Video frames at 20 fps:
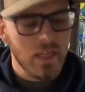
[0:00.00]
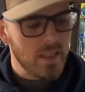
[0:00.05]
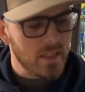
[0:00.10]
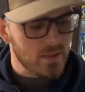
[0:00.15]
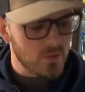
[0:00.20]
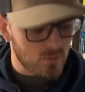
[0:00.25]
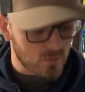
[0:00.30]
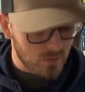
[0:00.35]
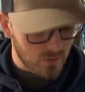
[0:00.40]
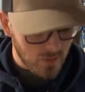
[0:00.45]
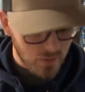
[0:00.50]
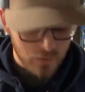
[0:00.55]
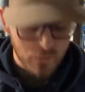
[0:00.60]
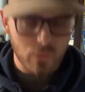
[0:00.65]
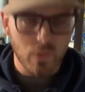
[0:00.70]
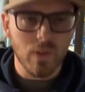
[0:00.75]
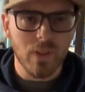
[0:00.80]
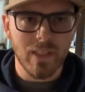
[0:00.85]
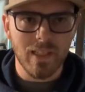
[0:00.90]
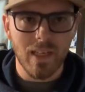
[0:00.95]

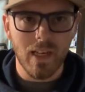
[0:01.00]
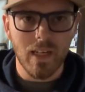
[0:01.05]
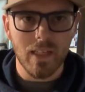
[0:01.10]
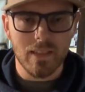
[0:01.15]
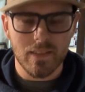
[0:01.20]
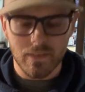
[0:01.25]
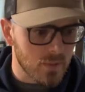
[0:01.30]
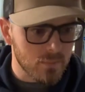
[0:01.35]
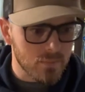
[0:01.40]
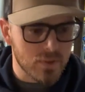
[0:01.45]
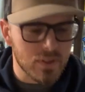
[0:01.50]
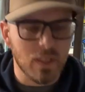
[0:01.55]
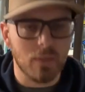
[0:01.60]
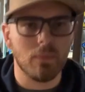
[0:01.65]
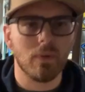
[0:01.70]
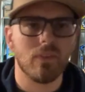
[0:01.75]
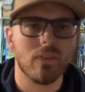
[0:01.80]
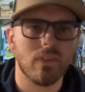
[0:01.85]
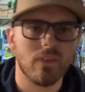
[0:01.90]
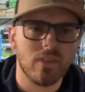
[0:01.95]
It's really nice.
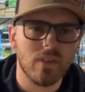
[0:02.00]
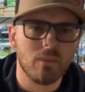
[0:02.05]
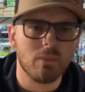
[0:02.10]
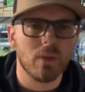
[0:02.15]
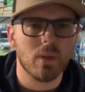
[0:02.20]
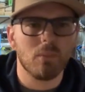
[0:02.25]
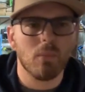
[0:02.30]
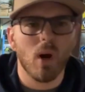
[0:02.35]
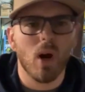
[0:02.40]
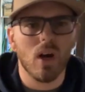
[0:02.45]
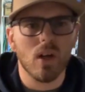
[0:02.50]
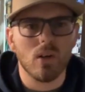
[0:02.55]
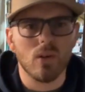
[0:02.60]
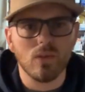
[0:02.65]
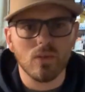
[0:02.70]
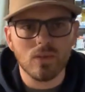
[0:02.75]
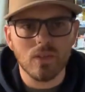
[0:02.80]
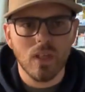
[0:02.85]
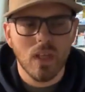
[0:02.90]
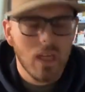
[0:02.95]
Some of the
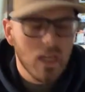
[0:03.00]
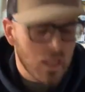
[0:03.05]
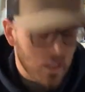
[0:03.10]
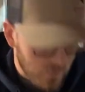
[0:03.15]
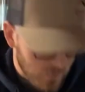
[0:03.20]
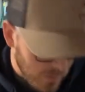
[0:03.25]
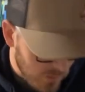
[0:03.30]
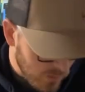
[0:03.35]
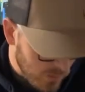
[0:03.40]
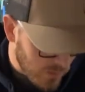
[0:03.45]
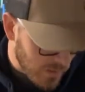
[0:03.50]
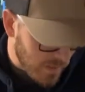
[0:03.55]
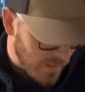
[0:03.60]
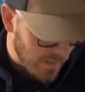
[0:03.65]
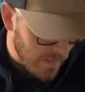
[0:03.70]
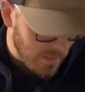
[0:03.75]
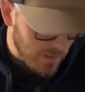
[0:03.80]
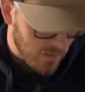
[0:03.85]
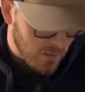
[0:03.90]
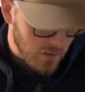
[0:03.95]
models that you can
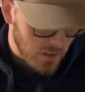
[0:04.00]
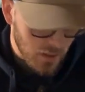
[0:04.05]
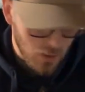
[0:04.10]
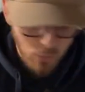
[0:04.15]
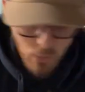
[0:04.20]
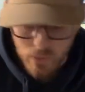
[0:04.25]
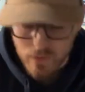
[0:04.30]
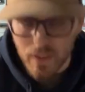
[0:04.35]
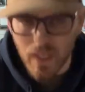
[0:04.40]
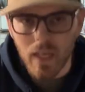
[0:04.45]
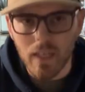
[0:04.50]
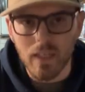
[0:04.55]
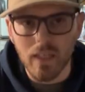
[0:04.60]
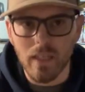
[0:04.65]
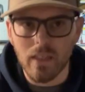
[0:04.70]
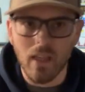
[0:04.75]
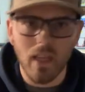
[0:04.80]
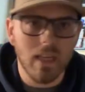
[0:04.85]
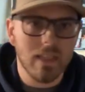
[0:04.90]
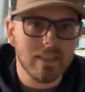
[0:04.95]
get, it will tell
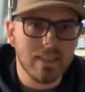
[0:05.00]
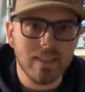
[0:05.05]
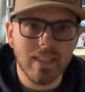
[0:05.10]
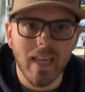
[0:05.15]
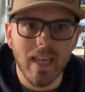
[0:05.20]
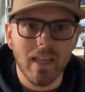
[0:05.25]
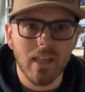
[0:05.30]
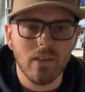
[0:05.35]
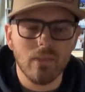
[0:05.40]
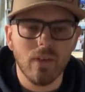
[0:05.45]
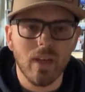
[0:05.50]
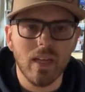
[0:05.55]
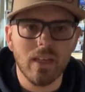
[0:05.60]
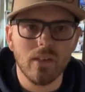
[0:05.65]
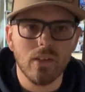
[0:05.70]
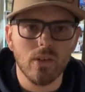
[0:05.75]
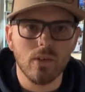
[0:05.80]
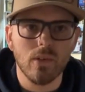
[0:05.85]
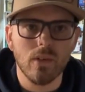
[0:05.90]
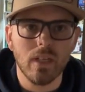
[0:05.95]
you like it's a
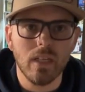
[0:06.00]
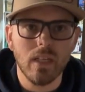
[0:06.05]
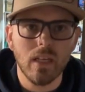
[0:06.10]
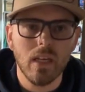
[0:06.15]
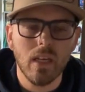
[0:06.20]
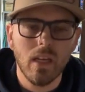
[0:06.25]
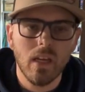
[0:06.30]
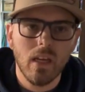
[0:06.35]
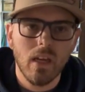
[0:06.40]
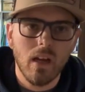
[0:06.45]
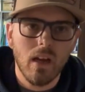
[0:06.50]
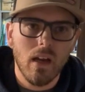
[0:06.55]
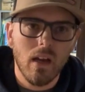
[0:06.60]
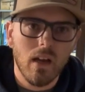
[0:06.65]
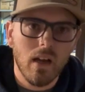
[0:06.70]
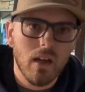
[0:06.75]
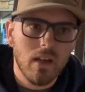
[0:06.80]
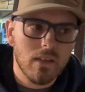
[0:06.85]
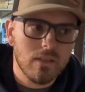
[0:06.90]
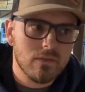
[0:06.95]
-8 degree,
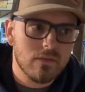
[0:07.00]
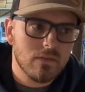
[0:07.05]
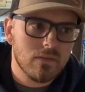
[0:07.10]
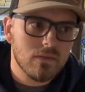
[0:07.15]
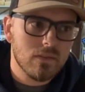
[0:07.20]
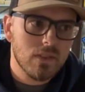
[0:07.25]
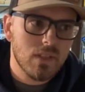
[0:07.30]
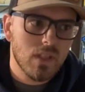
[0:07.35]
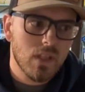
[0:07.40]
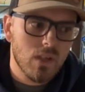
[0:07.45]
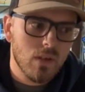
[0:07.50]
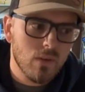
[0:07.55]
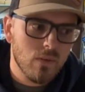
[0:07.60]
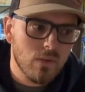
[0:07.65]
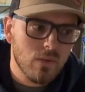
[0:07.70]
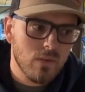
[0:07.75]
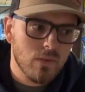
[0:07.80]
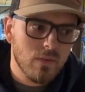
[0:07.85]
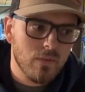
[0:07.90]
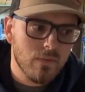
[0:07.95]

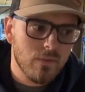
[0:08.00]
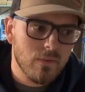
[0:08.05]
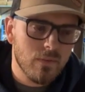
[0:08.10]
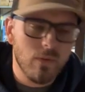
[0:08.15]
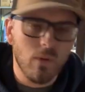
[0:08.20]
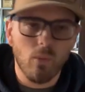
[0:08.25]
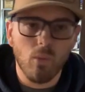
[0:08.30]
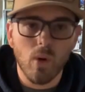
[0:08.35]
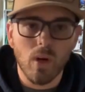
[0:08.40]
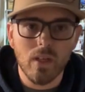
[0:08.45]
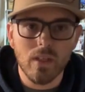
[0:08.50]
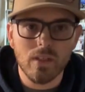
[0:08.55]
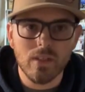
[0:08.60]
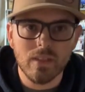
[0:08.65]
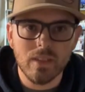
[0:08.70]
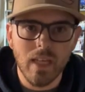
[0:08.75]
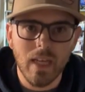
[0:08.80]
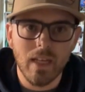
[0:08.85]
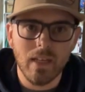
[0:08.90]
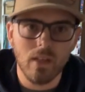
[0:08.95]
from where you're
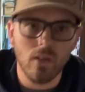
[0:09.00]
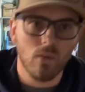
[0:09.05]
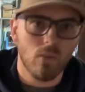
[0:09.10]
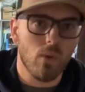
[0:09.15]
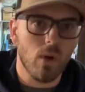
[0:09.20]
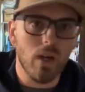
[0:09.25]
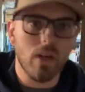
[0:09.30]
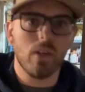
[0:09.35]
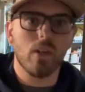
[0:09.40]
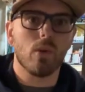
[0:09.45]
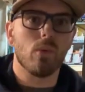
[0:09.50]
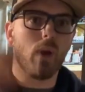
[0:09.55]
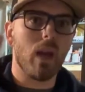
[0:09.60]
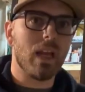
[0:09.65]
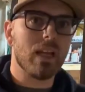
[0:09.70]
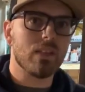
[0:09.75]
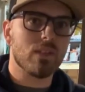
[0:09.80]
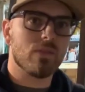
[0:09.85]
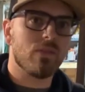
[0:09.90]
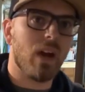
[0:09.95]
standing or where you're
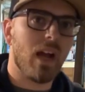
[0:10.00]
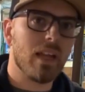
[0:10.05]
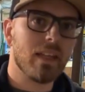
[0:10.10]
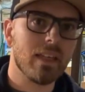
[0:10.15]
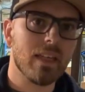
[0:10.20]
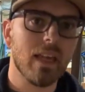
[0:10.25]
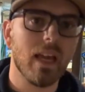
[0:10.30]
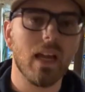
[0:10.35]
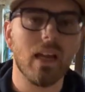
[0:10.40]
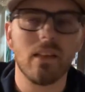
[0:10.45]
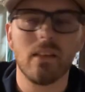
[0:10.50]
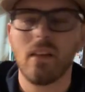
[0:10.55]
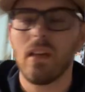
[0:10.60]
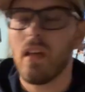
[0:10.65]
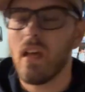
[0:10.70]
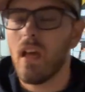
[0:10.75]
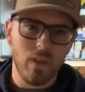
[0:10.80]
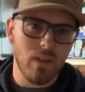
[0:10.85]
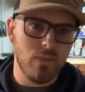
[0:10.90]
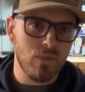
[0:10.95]
range finding at.
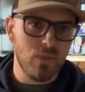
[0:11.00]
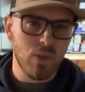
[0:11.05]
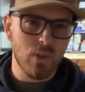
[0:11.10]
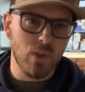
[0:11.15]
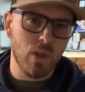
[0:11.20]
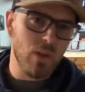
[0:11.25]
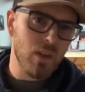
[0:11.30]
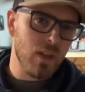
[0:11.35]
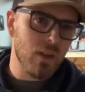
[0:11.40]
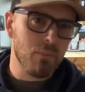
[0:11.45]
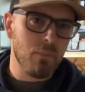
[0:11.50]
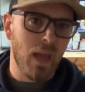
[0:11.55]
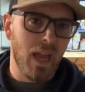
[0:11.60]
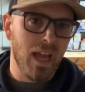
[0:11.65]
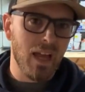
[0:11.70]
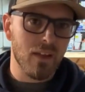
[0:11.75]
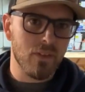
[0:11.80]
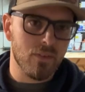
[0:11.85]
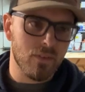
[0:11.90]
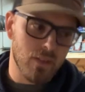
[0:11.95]
If you know that
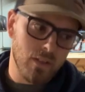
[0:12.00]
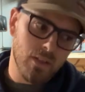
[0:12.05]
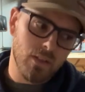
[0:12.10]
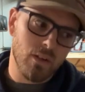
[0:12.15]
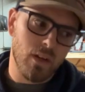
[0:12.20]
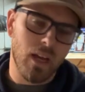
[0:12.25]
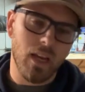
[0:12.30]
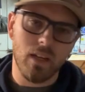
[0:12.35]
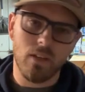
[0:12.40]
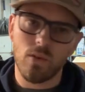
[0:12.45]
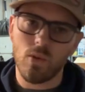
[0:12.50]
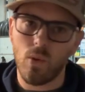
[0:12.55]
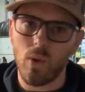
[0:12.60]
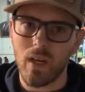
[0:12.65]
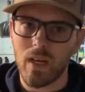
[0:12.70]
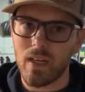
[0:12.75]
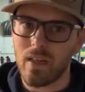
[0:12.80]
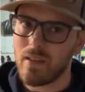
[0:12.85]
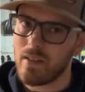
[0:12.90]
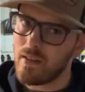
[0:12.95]
math in your head
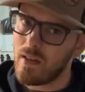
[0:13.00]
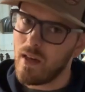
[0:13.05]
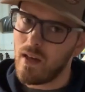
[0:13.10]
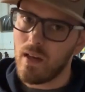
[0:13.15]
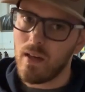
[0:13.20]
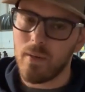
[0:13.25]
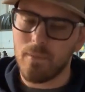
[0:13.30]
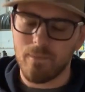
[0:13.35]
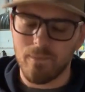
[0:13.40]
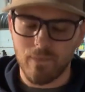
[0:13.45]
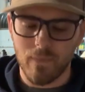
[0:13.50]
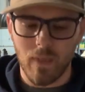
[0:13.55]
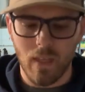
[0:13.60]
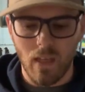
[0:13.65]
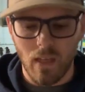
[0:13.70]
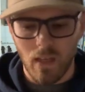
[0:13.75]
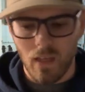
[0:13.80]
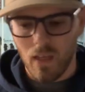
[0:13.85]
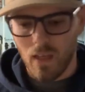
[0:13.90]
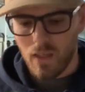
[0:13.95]
quick,
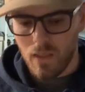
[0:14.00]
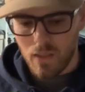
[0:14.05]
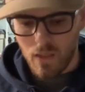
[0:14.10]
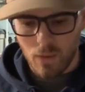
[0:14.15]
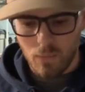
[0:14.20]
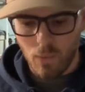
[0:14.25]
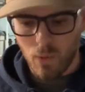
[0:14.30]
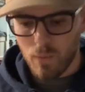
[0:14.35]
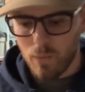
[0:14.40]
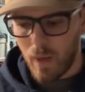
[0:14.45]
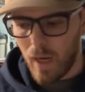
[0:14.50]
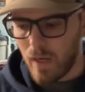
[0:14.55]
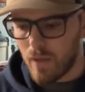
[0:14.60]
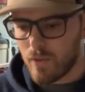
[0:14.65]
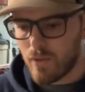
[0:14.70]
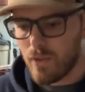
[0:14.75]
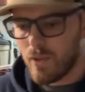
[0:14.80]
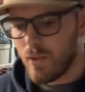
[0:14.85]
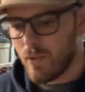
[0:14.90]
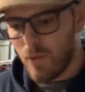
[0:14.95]
more
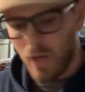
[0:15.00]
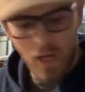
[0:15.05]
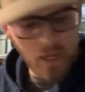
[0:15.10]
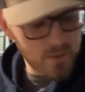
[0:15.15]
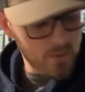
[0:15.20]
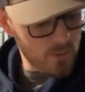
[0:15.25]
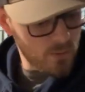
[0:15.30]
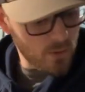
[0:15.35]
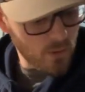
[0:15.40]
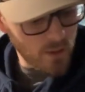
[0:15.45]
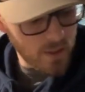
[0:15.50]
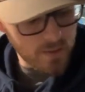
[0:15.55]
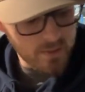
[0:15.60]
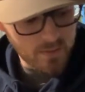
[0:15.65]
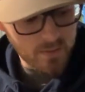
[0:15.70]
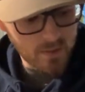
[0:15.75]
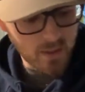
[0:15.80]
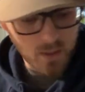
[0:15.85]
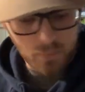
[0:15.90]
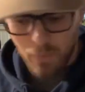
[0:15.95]
power to you. I do not.
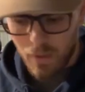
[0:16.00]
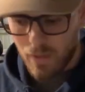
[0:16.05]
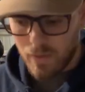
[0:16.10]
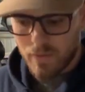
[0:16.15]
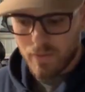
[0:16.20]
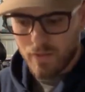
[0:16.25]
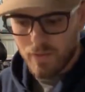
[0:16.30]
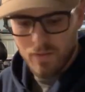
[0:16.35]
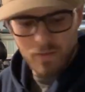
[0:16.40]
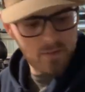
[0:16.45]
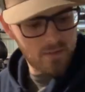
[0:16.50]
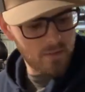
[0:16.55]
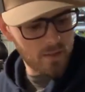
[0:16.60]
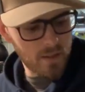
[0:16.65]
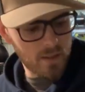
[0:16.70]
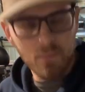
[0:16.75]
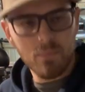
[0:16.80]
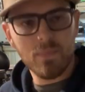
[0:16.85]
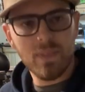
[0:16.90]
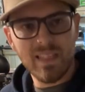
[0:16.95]
I'm a hunter.
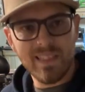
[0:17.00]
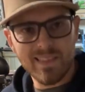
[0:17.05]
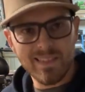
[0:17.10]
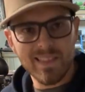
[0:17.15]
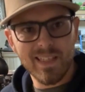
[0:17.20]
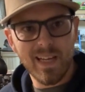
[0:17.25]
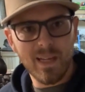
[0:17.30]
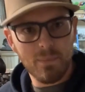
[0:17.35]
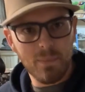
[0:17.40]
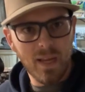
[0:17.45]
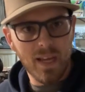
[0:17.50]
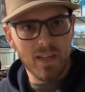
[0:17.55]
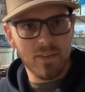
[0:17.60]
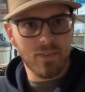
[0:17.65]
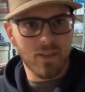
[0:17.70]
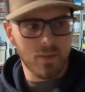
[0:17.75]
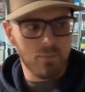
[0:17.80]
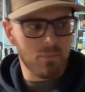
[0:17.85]
I'm decent at math.